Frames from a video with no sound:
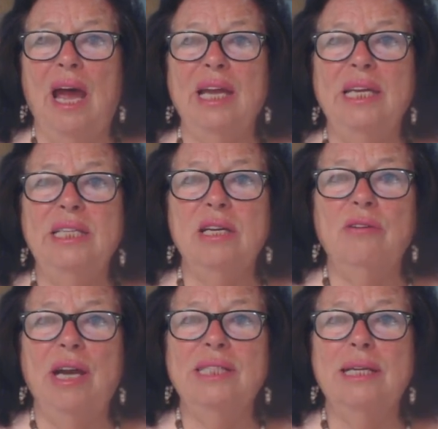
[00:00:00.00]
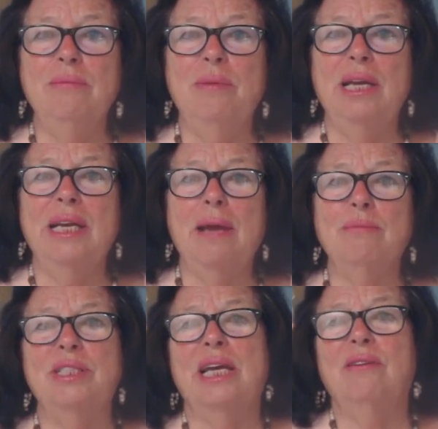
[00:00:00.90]
I integrate them and I'm
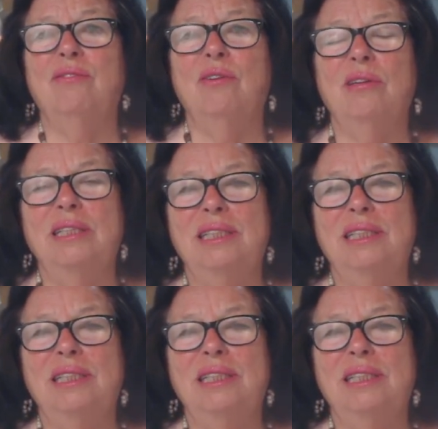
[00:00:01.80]
thankful.